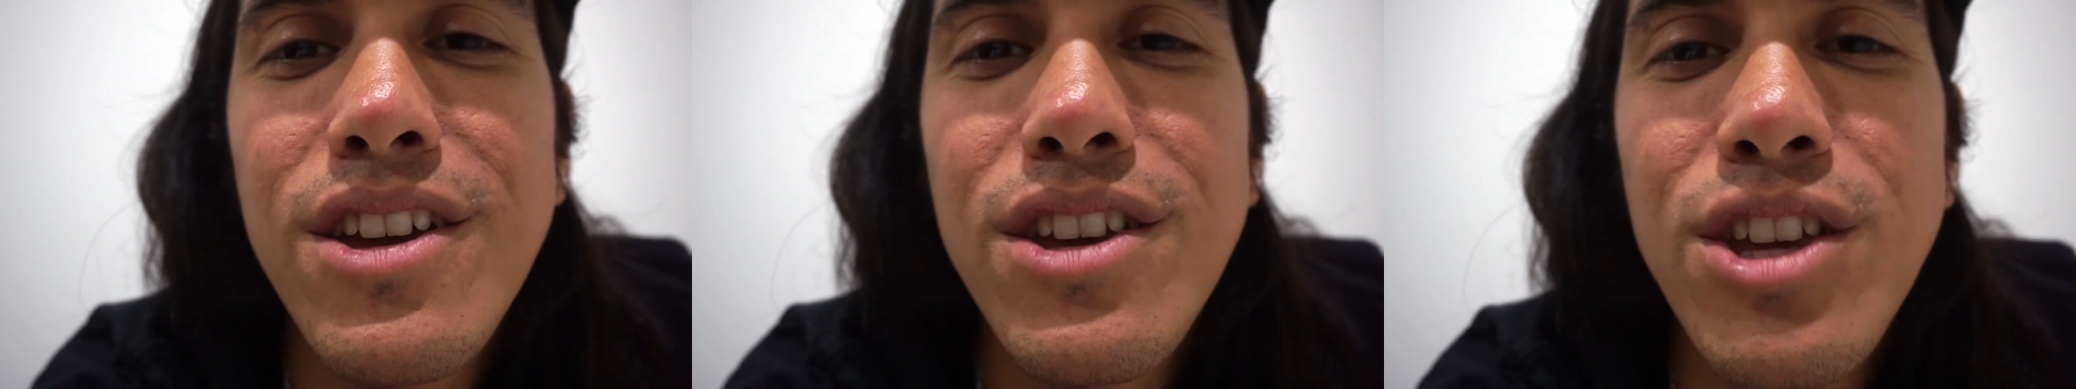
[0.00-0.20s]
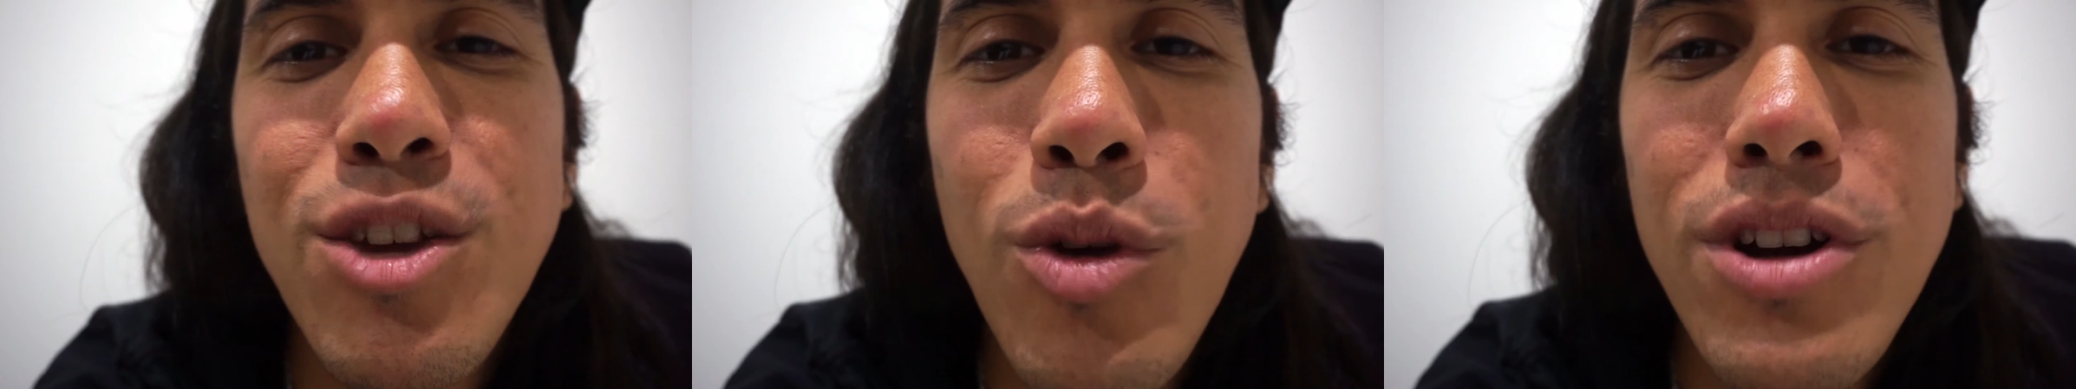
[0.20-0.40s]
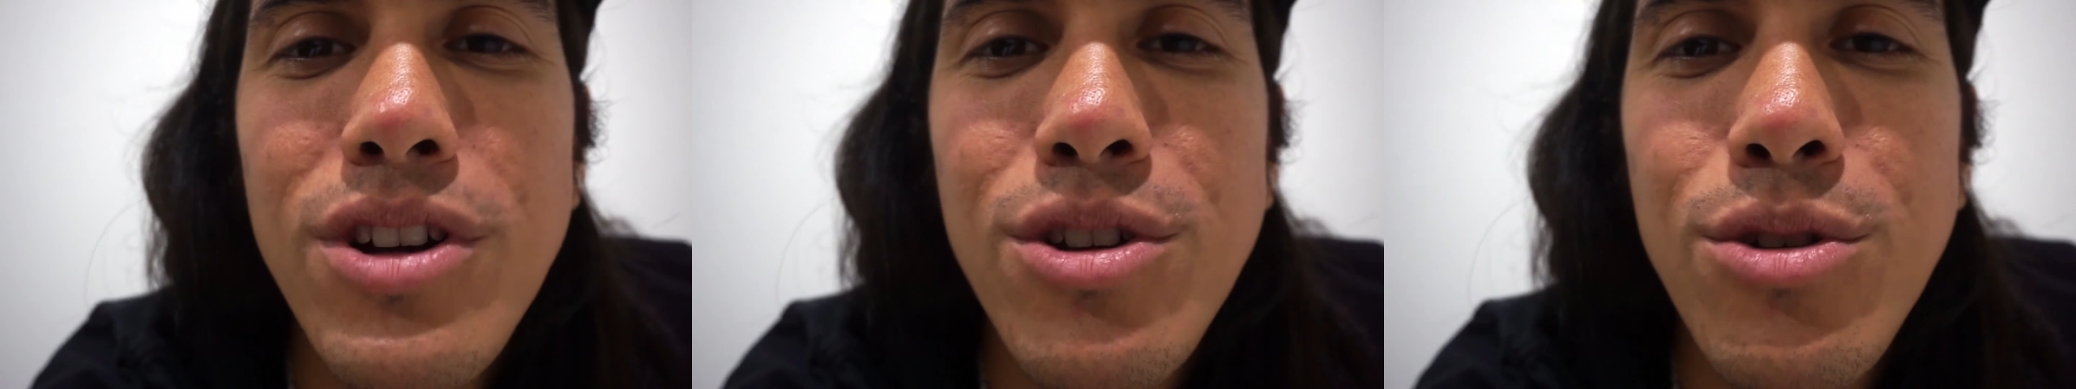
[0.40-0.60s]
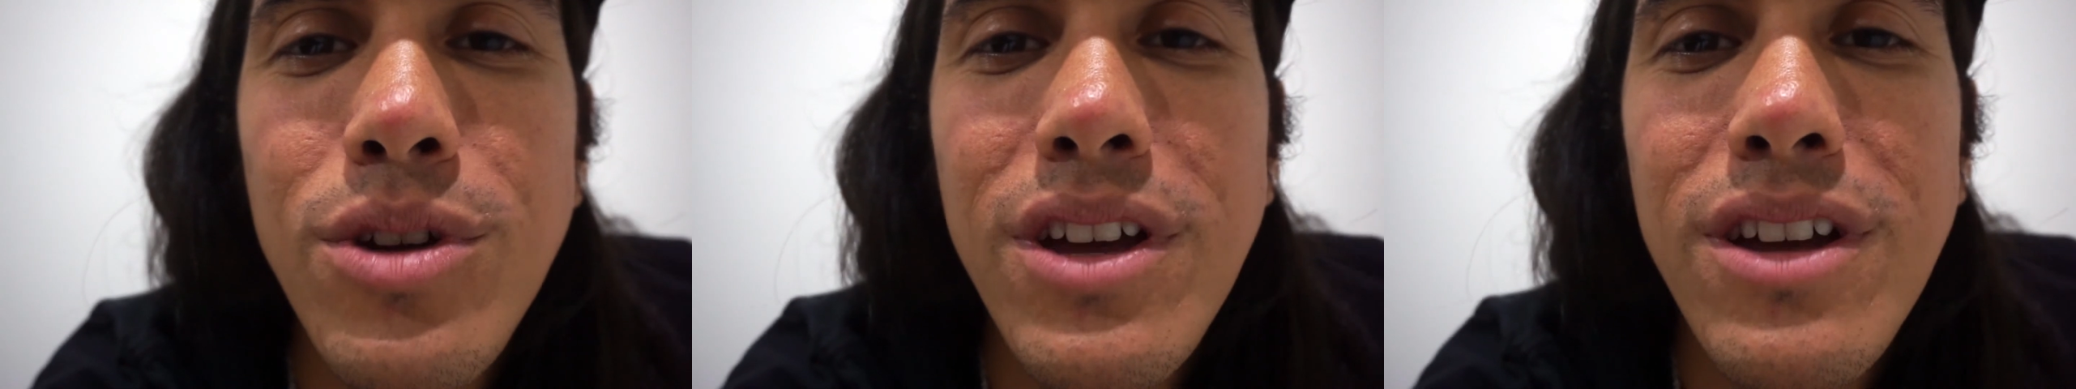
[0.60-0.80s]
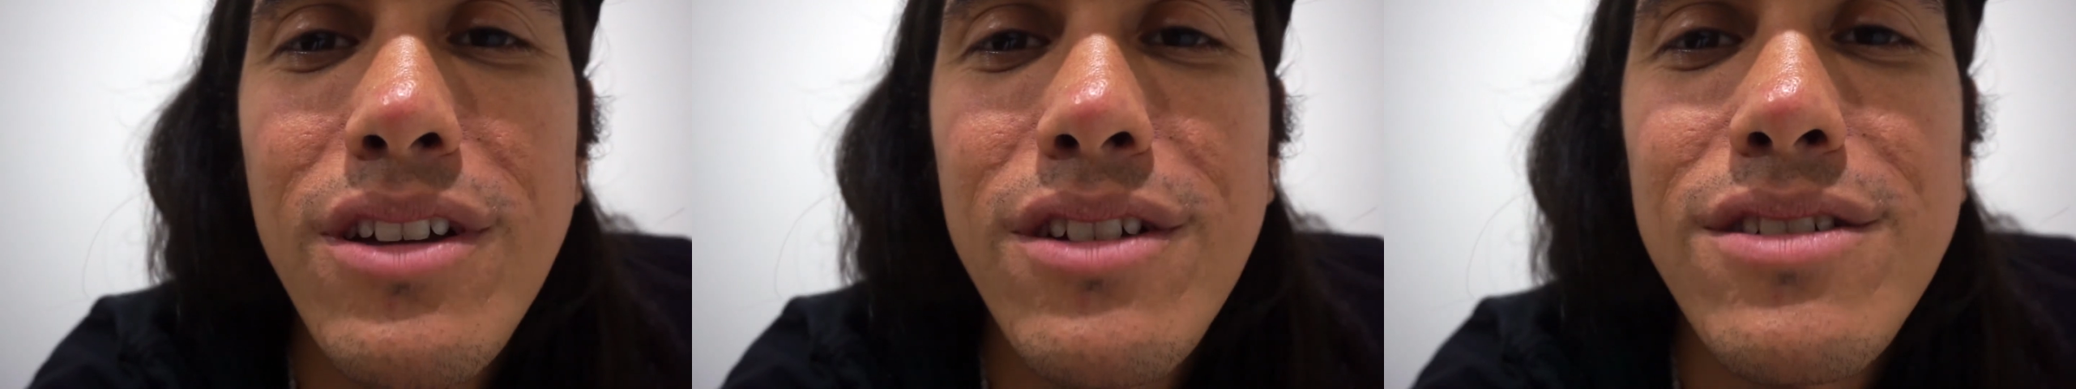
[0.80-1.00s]
you are
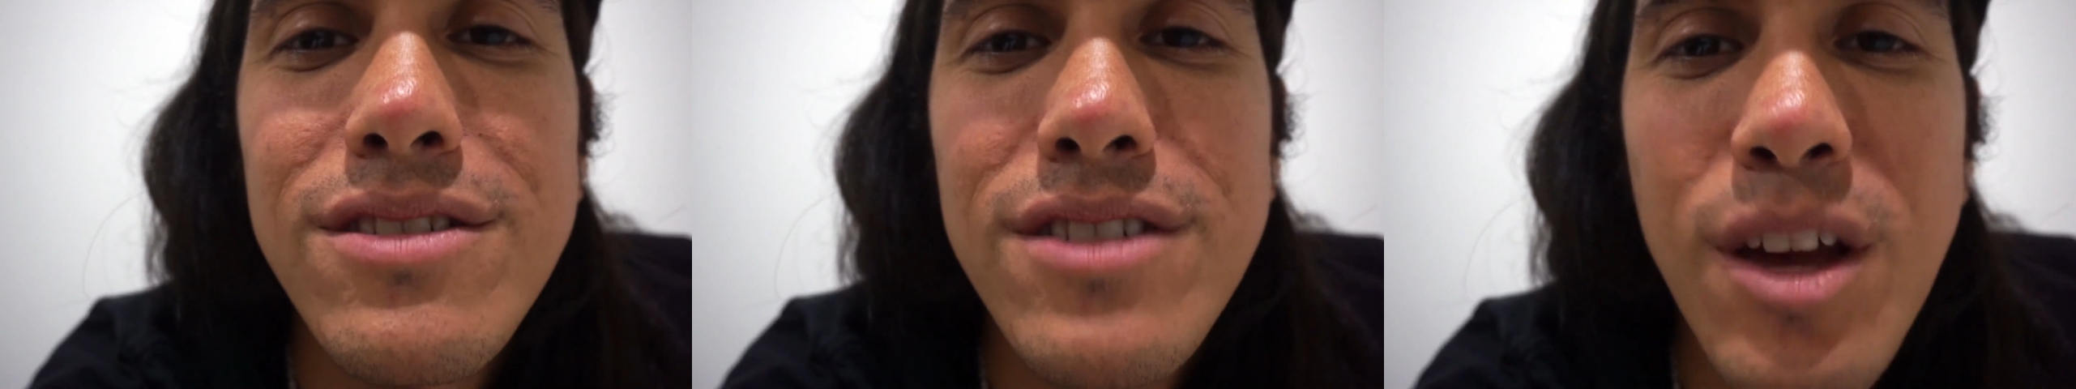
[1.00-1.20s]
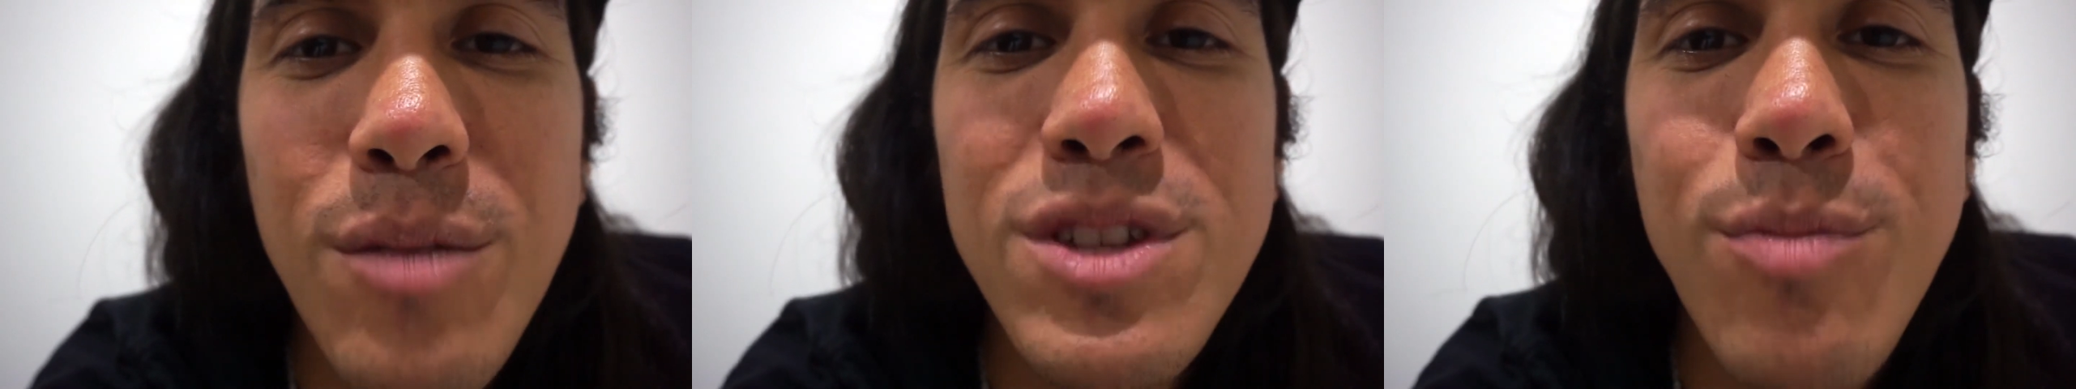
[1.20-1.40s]
doing some